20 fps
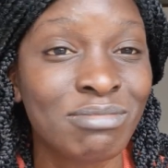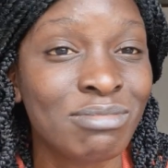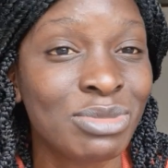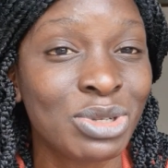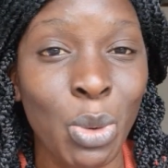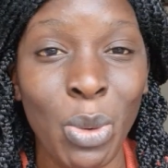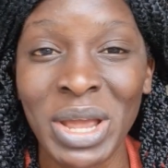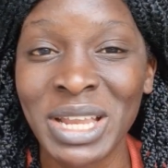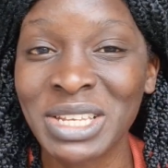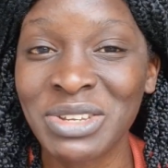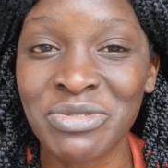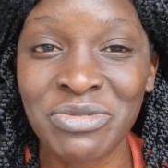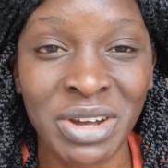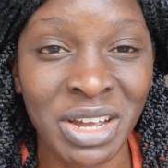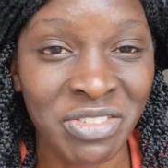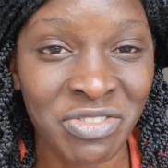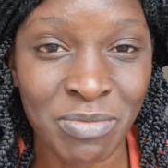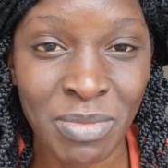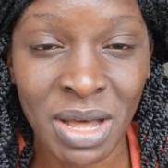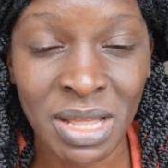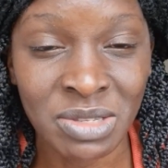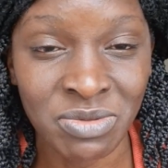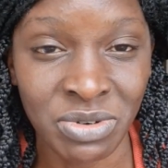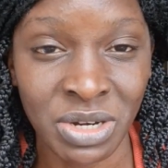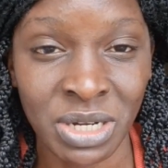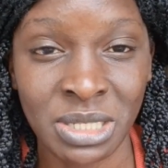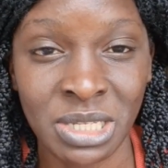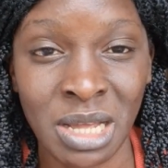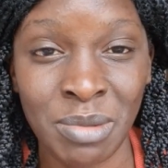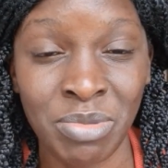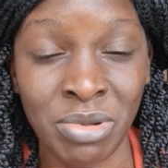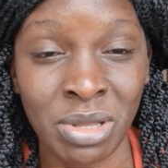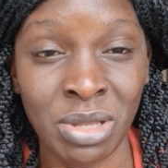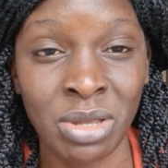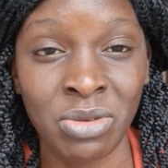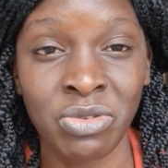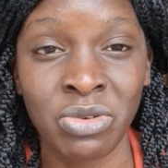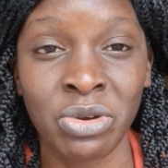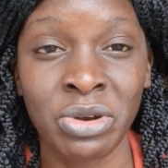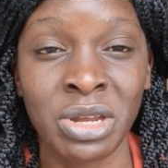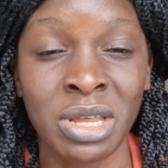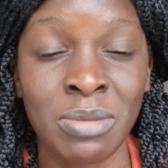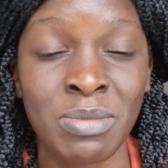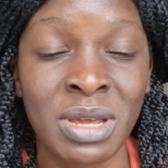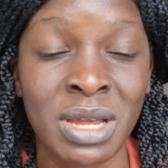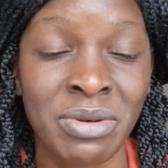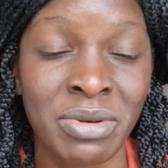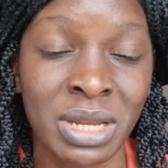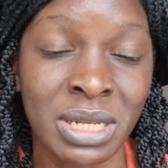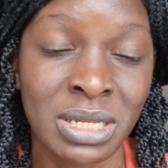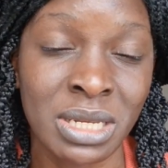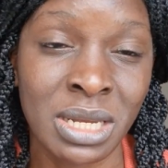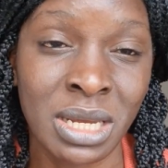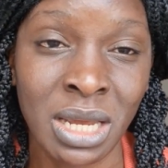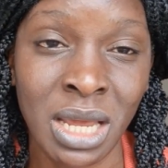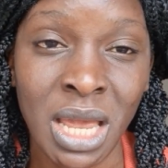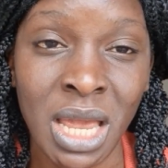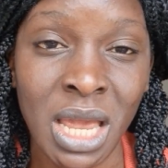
25 months, for example, if you're immigrating